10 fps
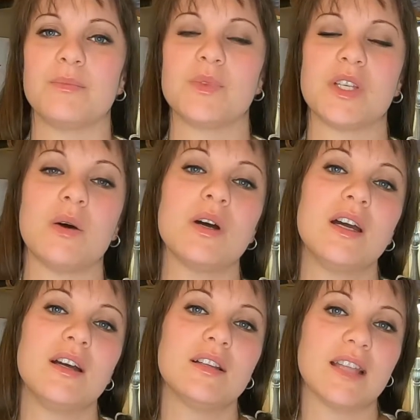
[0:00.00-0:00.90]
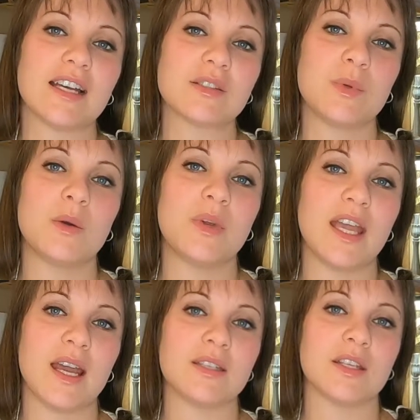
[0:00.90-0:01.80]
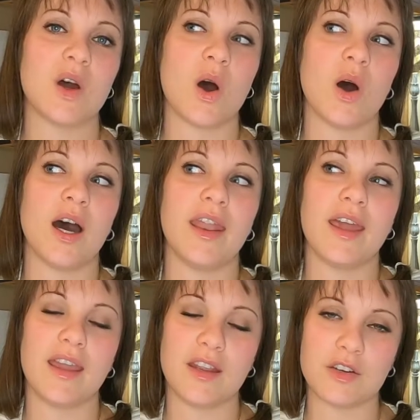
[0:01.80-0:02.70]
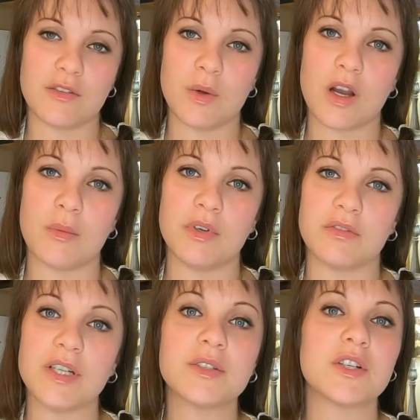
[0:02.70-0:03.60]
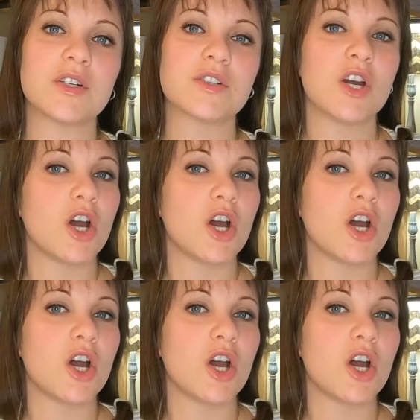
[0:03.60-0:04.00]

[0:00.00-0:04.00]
So last week we ended on interview a couple of realtors,